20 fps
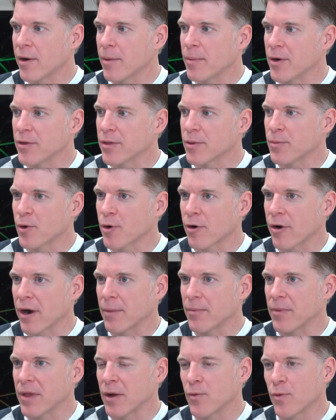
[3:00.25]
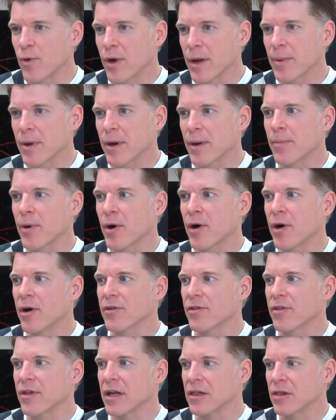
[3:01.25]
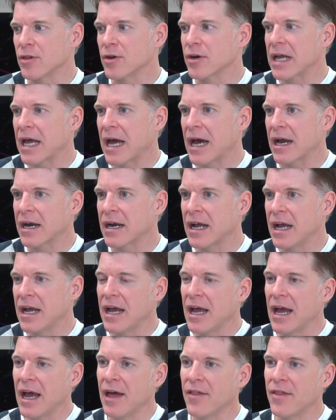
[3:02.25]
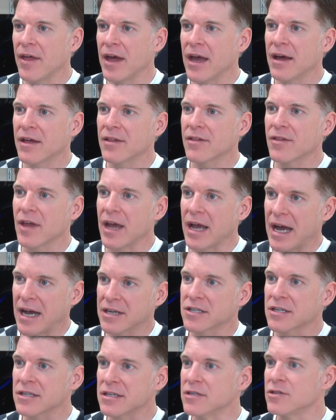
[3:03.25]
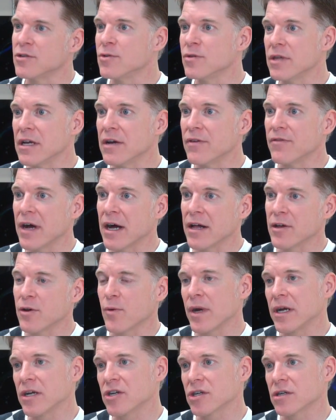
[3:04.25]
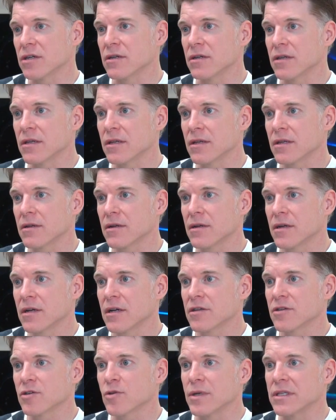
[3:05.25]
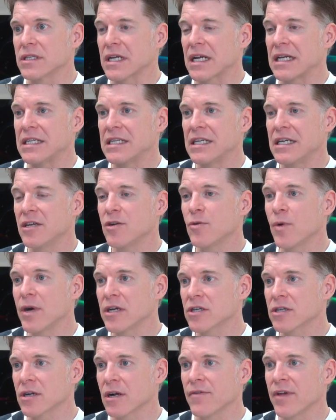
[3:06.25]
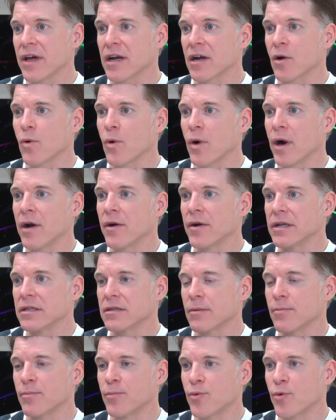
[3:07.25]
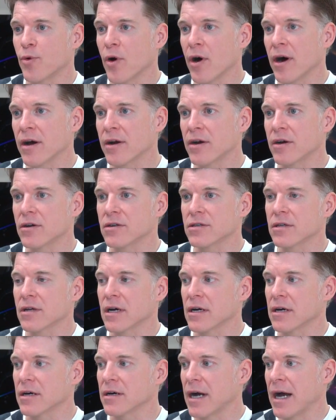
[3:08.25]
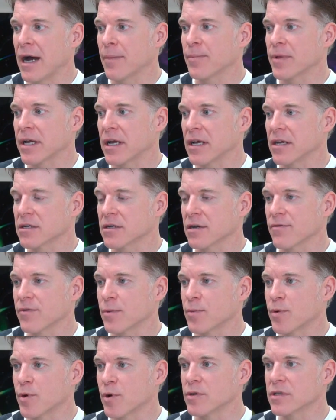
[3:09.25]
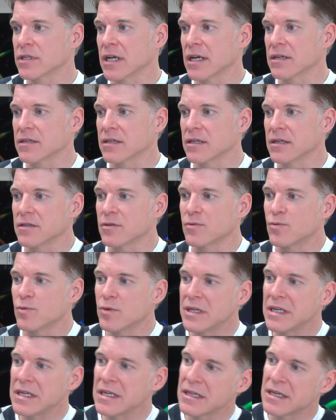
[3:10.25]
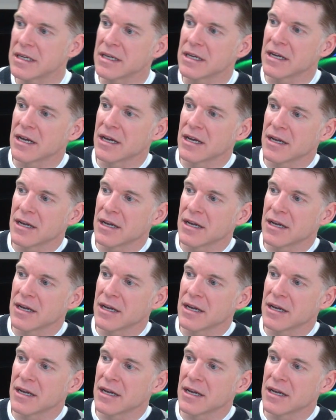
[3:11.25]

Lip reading: about the program, they rip it apart, they look at it, and then they actually do the evaluation. So it's a continuation of that inquiry. It's a broader application of the process, and it's really,